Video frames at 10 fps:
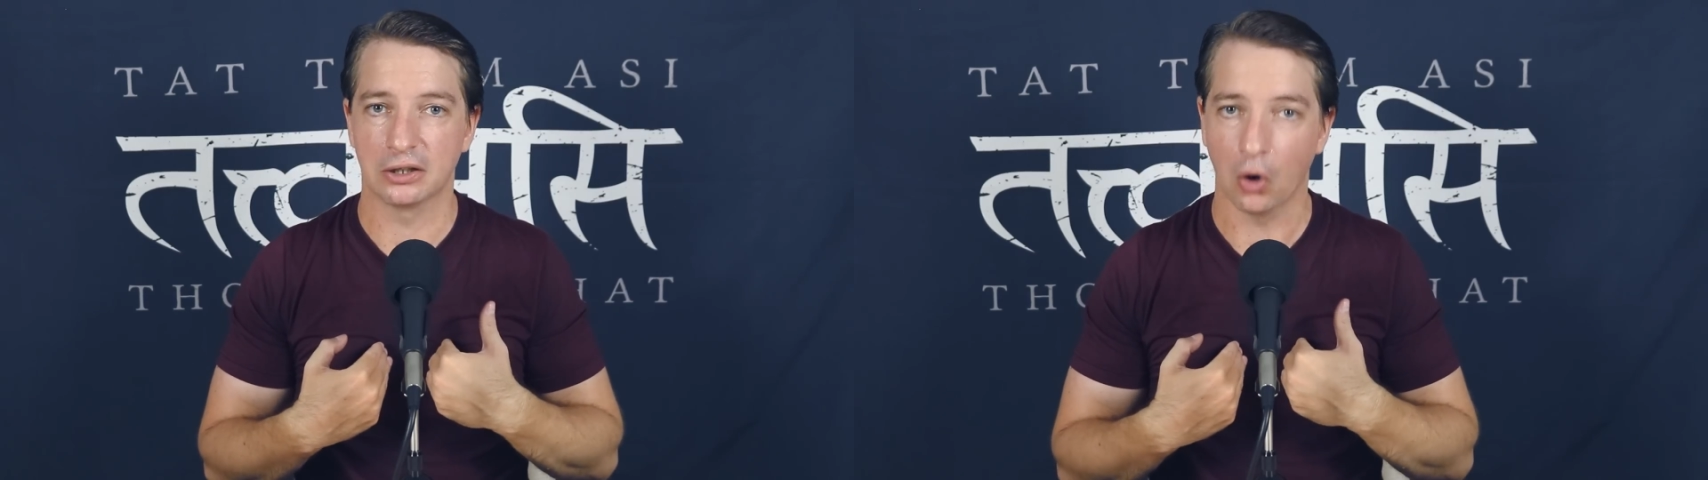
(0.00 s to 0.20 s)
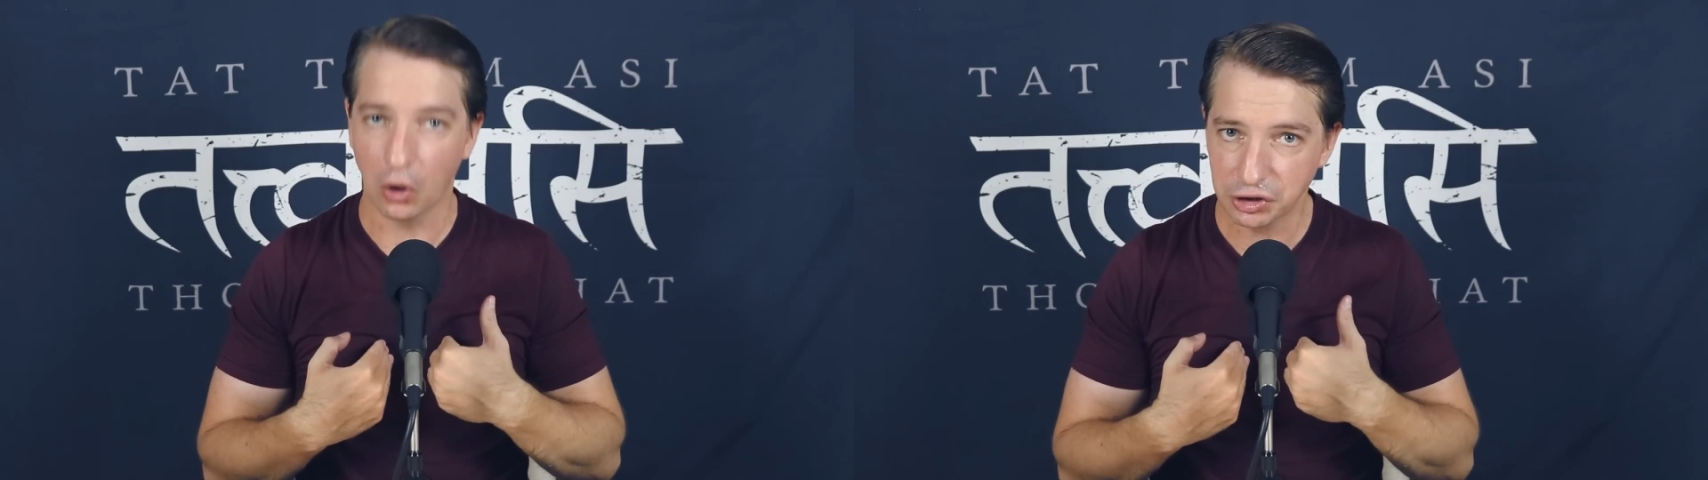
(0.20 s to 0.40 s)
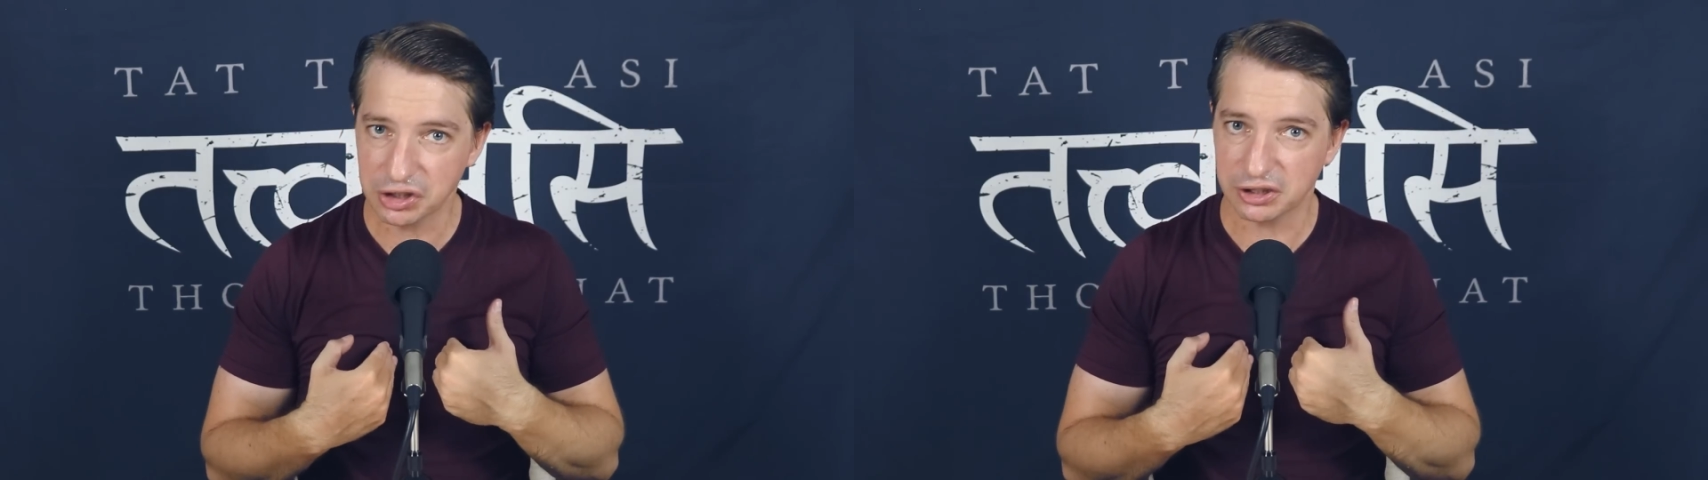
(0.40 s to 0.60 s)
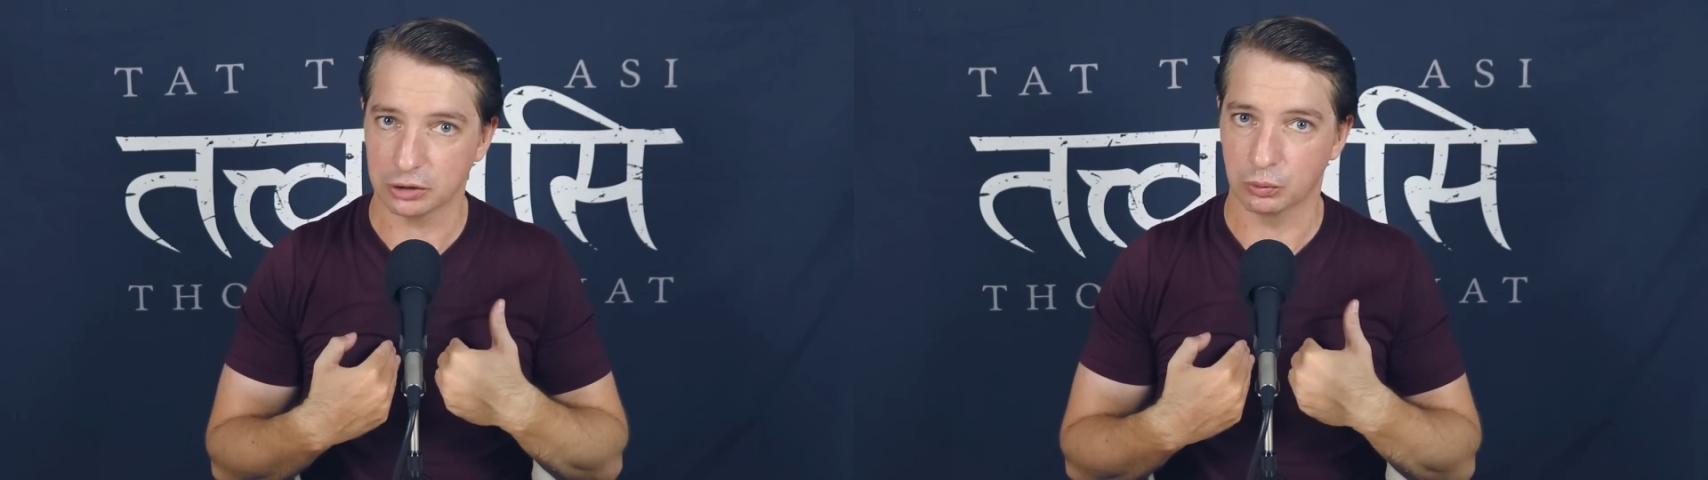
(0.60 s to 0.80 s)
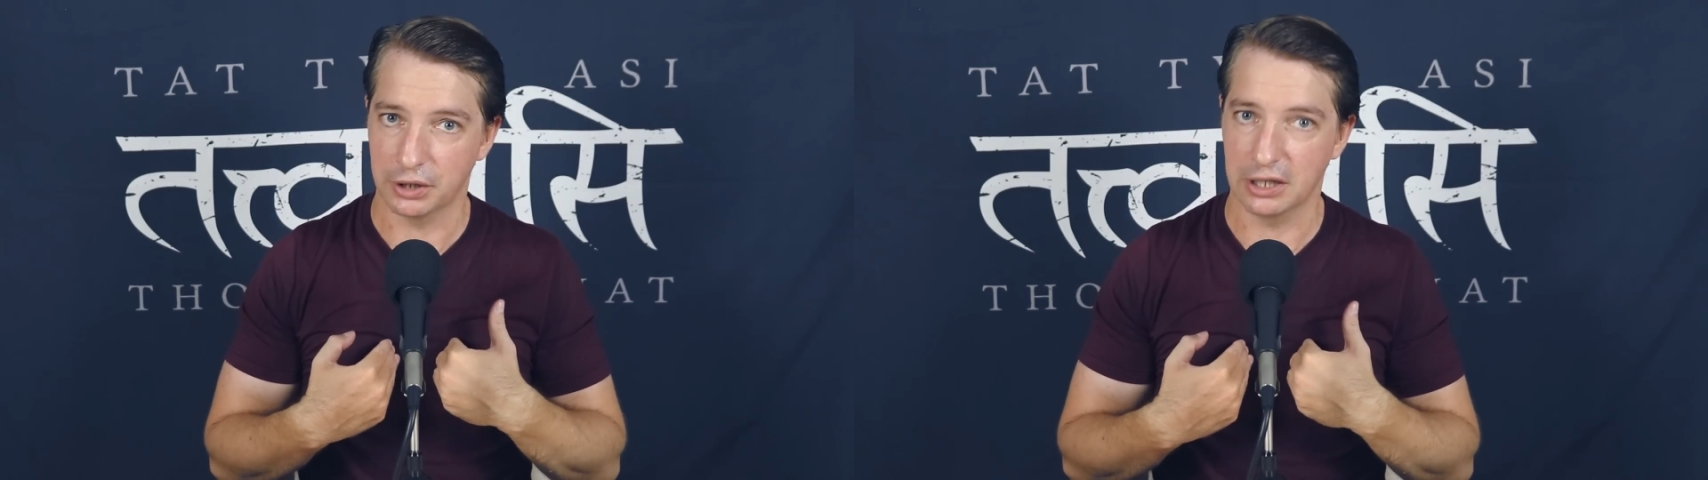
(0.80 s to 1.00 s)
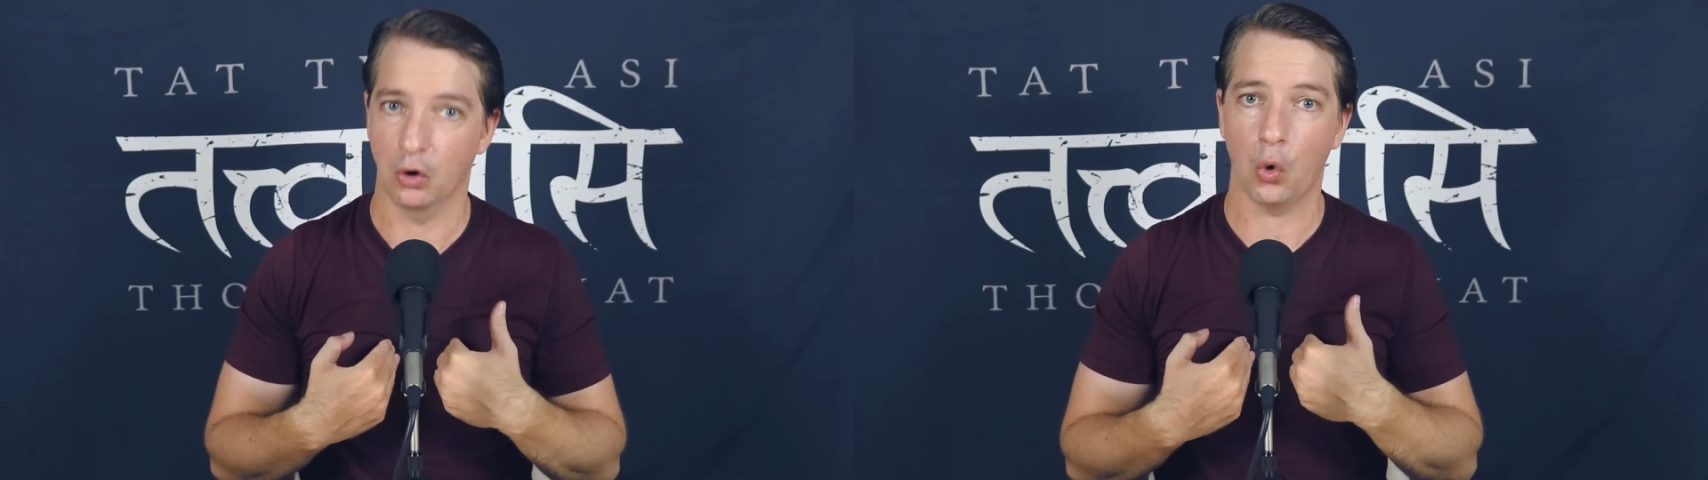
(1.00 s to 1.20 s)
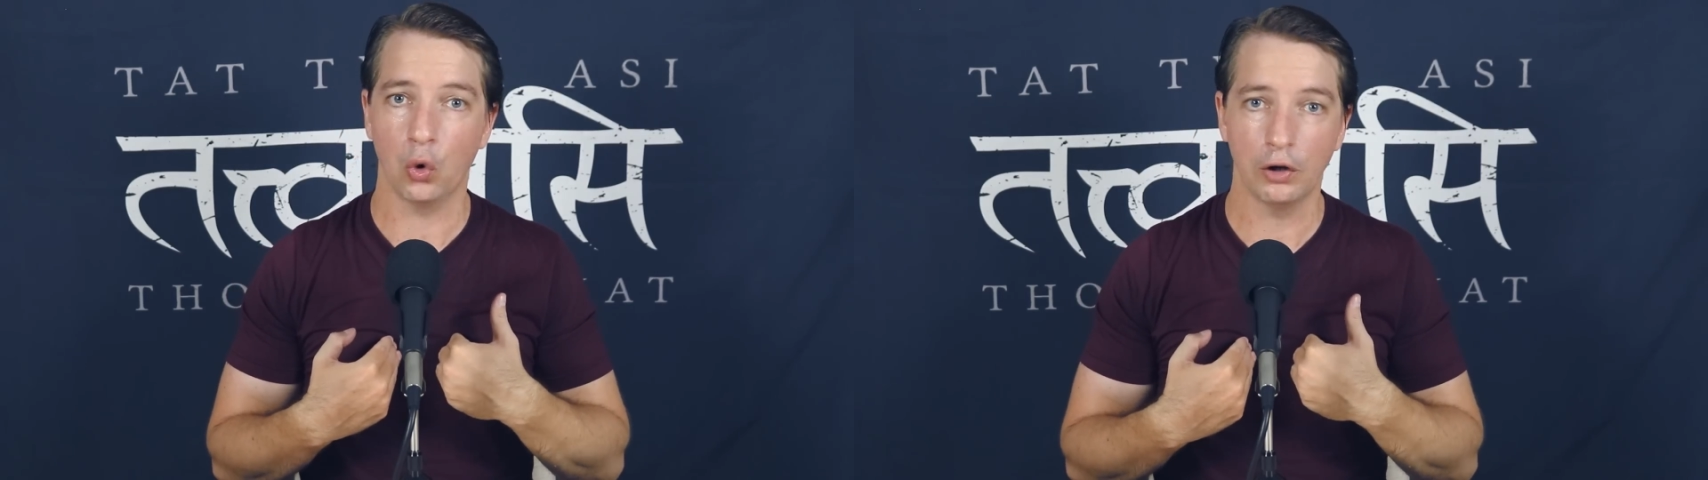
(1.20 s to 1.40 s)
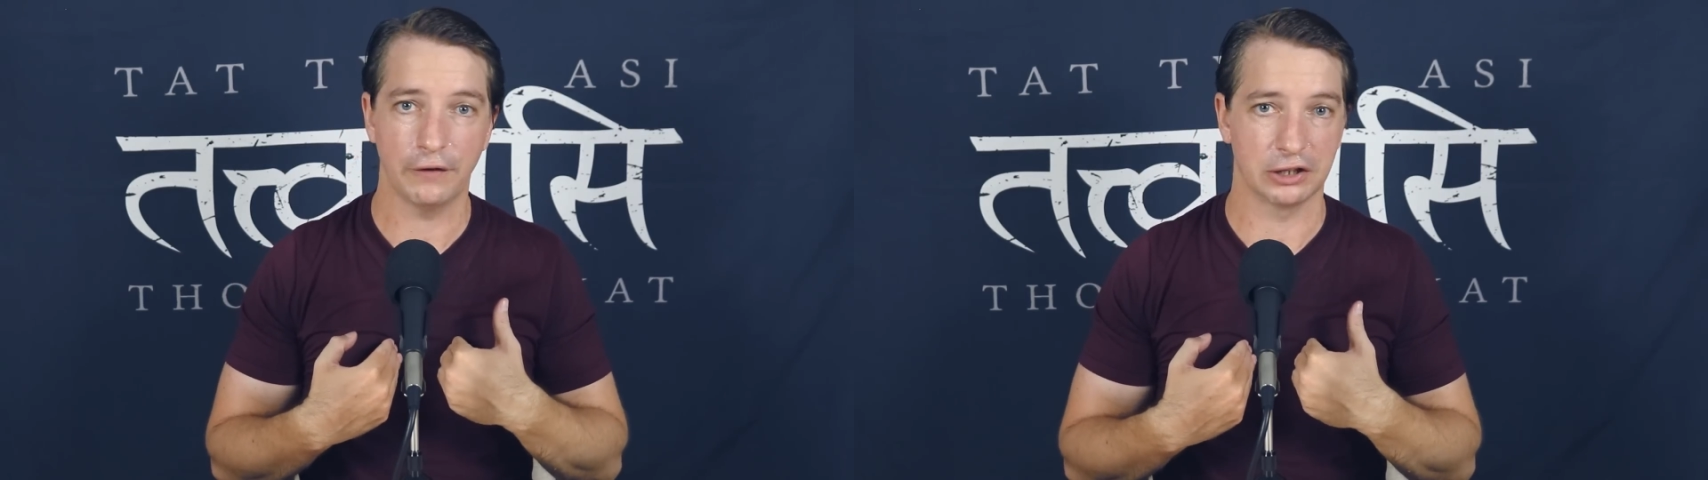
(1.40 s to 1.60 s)
consciousness within
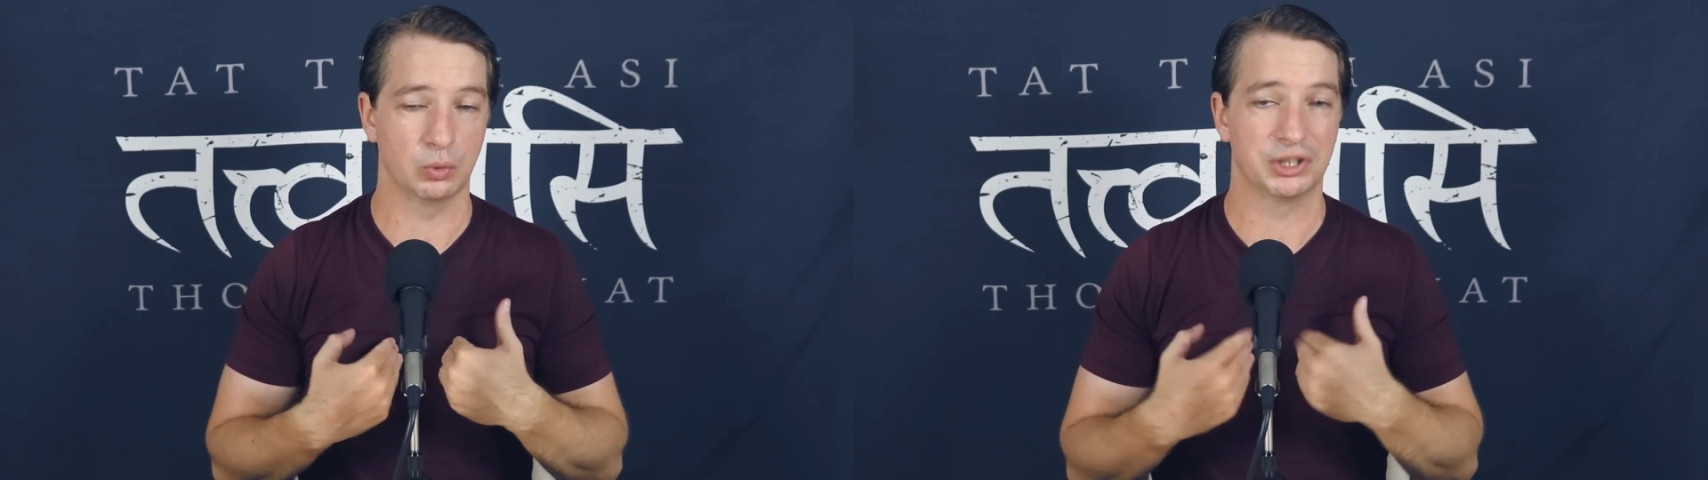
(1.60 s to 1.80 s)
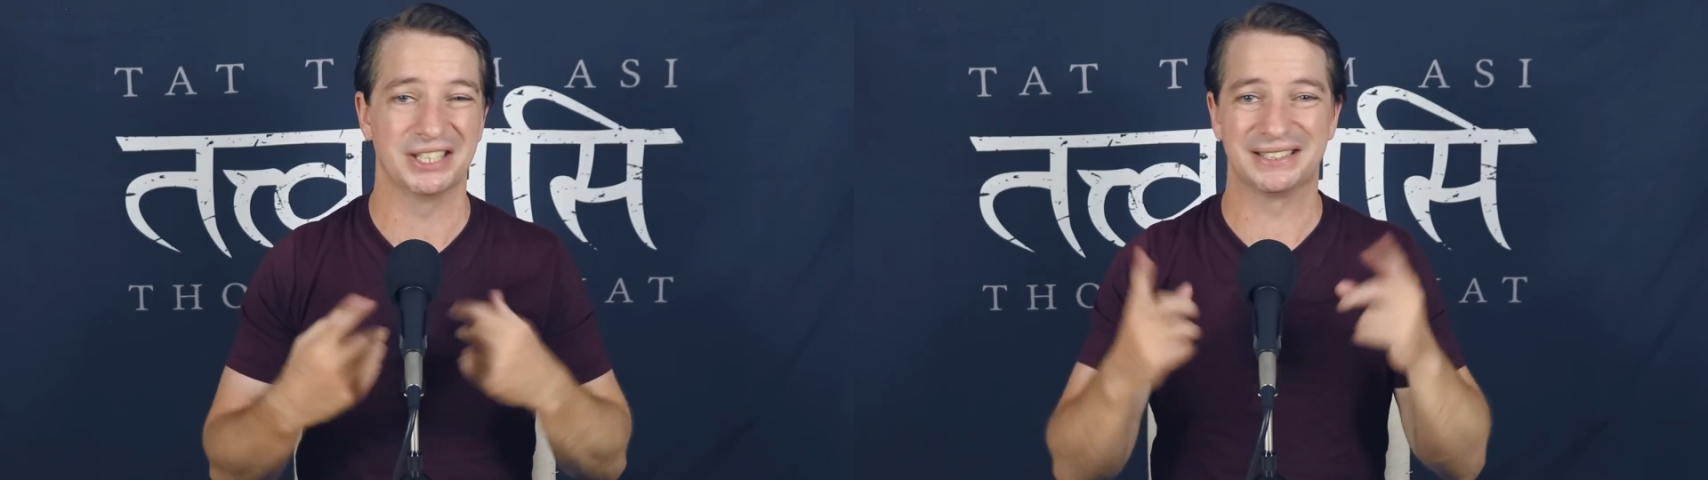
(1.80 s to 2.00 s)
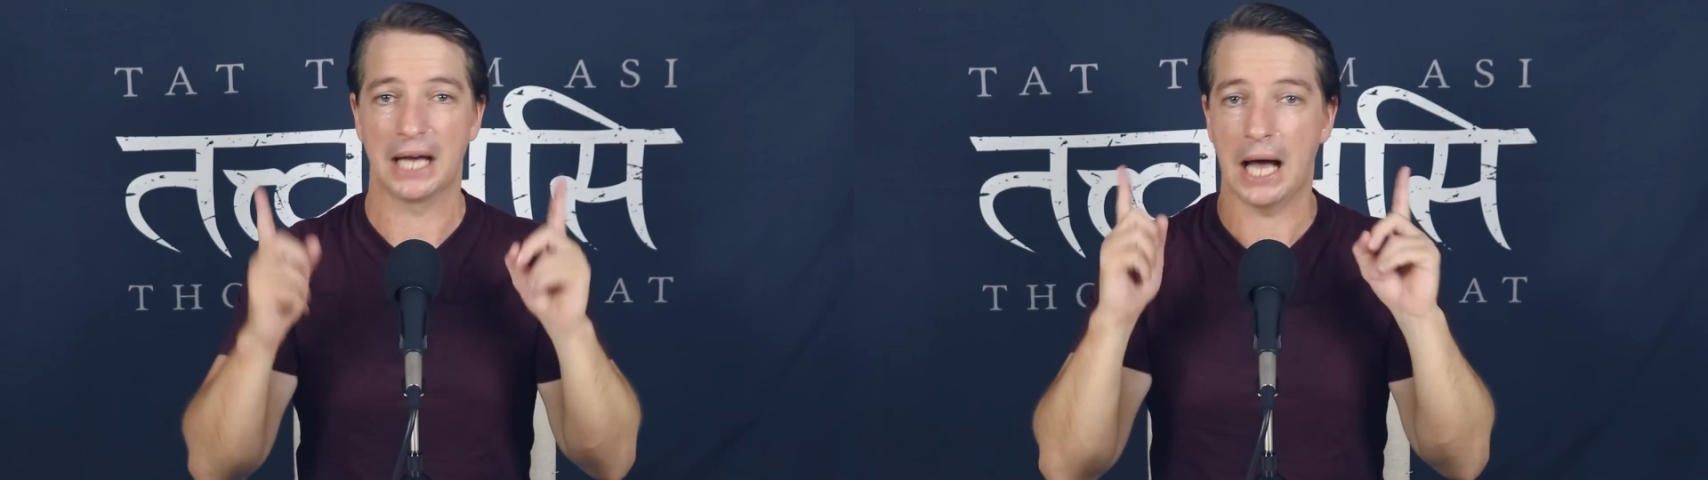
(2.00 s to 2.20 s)
all of us, which is